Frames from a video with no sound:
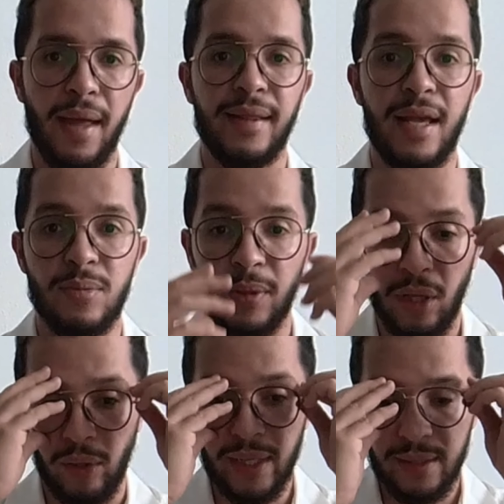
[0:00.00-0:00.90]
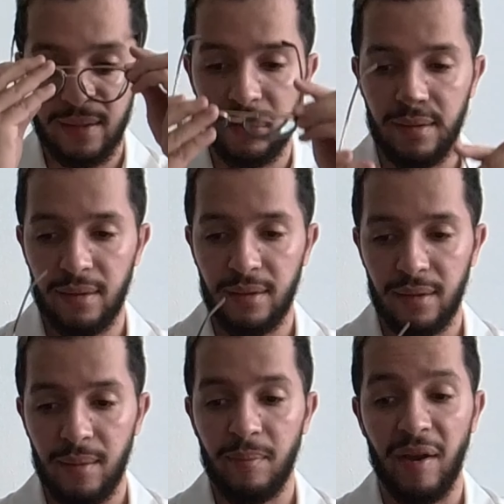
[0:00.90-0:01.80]
And last but not least,
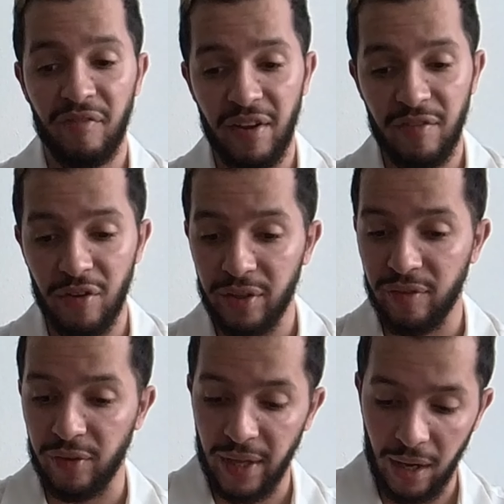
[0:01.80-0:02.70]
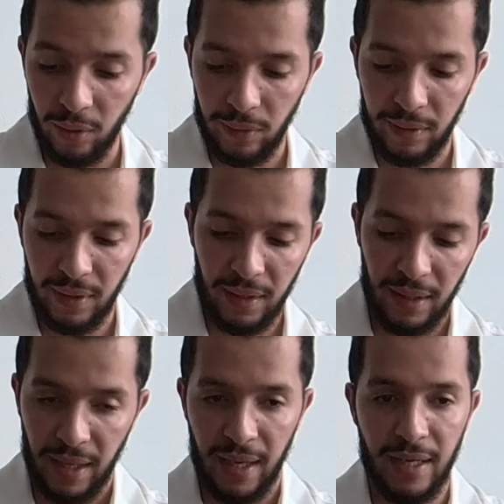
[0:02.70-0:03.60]
my favorite for now
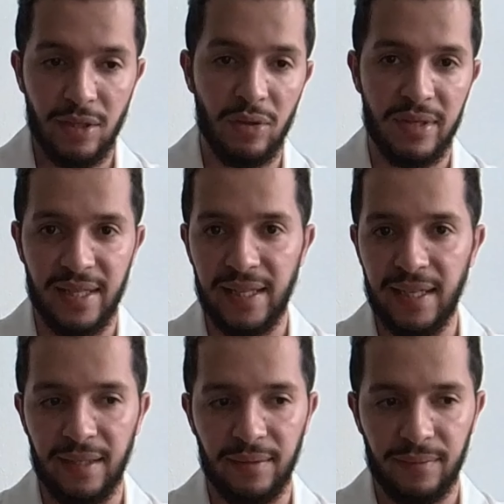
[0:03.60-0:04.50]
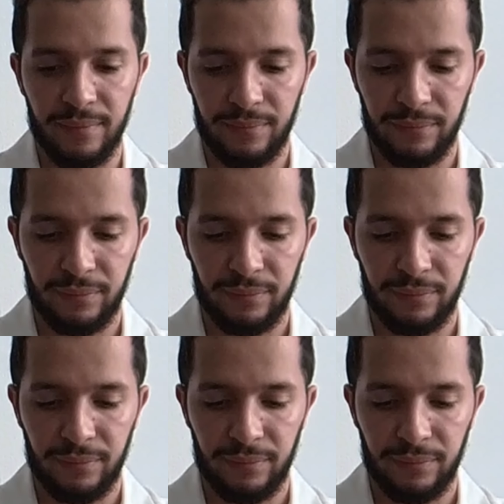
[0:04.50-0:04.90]
is the Selene.